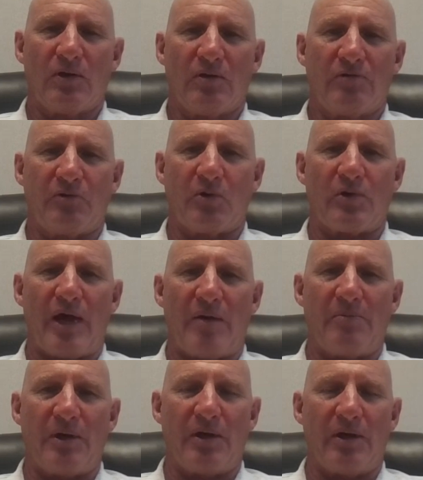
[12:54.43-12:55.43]
for
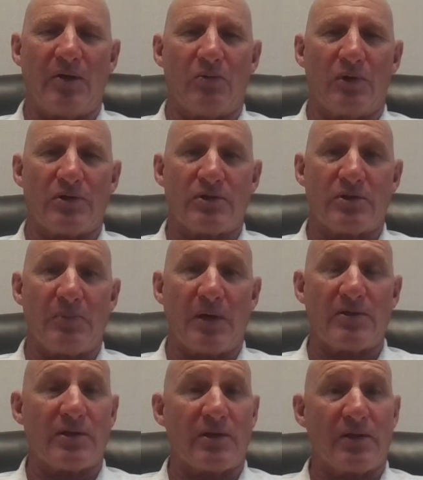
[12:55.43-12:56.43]
that meeting was to
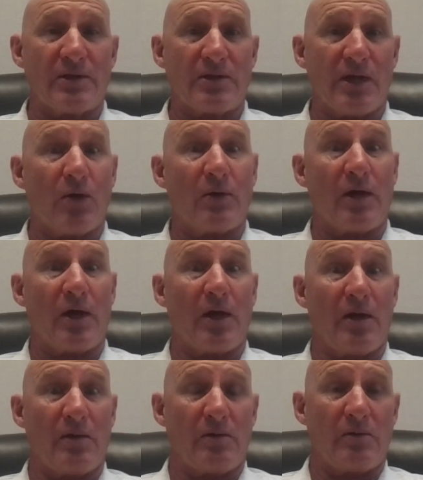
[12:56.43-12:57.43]
basically say,
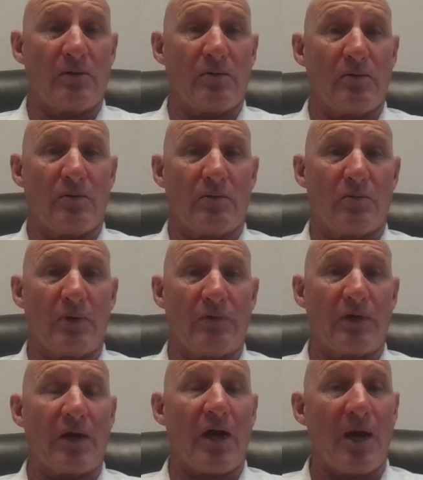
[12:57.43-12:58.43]
okay, we've
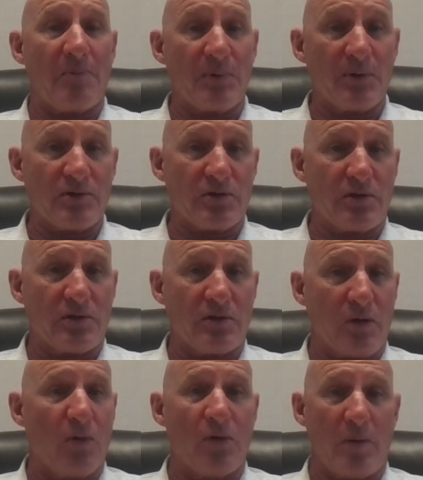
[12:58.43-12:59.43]
accomplished
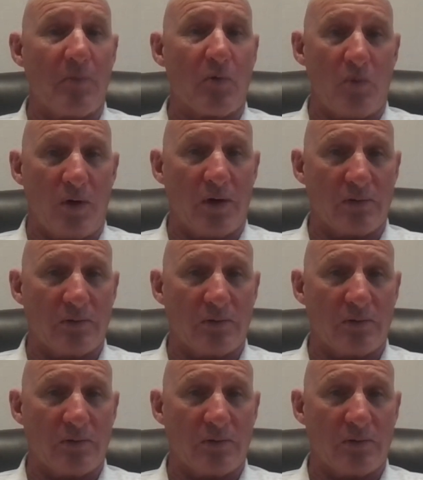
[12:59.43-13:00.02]
goal number one.